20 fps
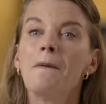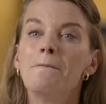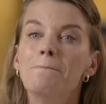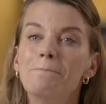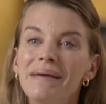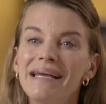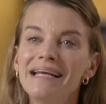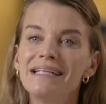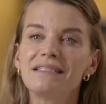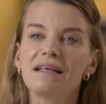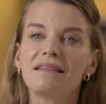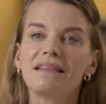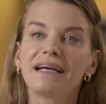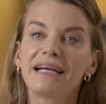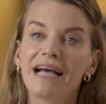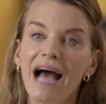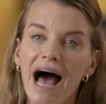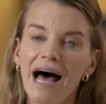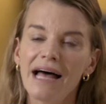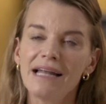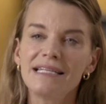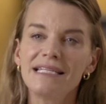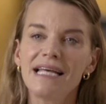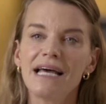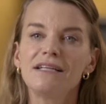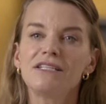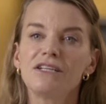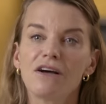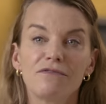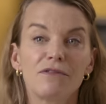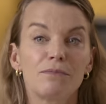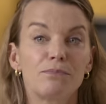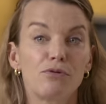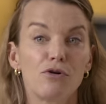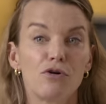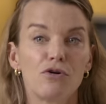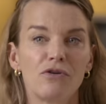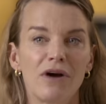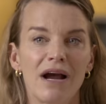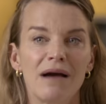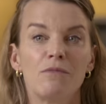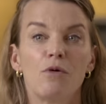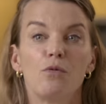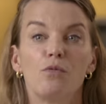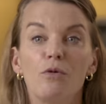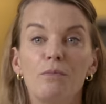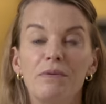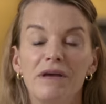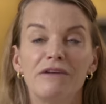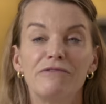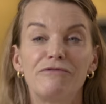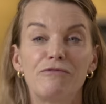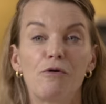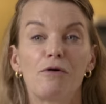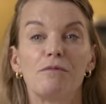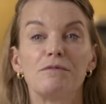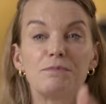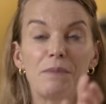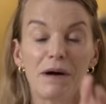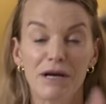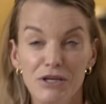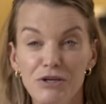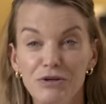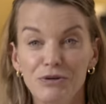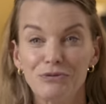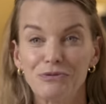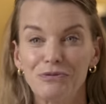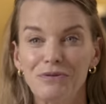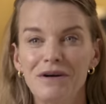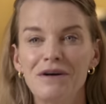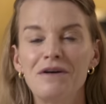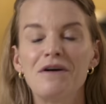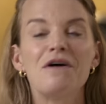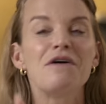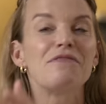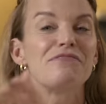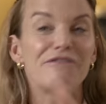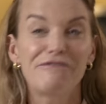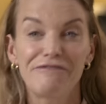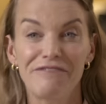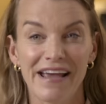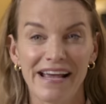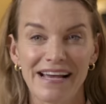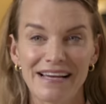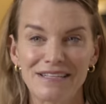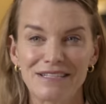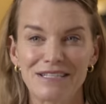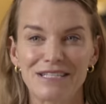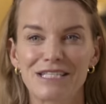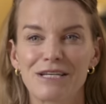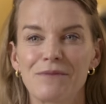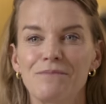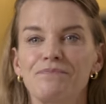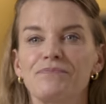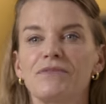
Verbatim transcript: means that the content of the program will be informed by you, the fans.